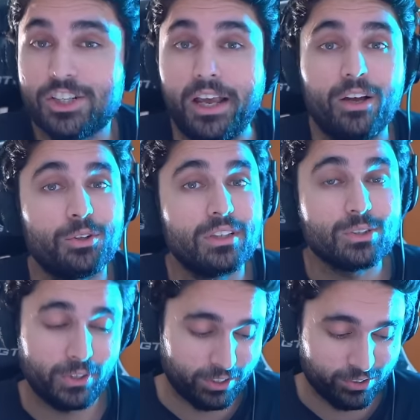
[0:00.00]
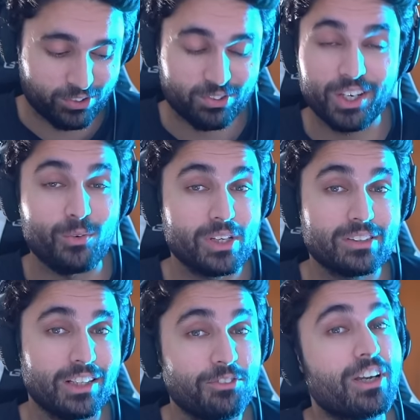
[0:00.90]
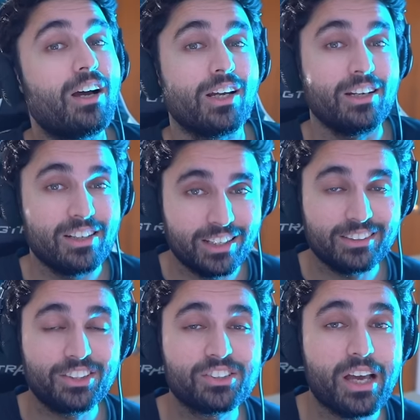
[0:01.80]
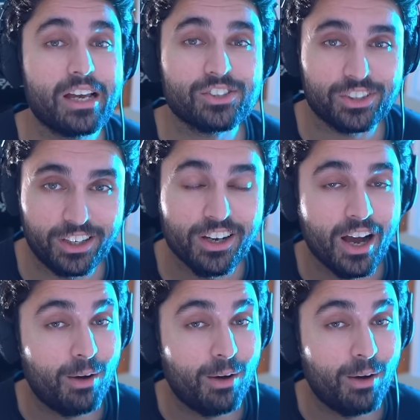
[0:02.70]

check out this video on the screen. Recently, we got another disaster.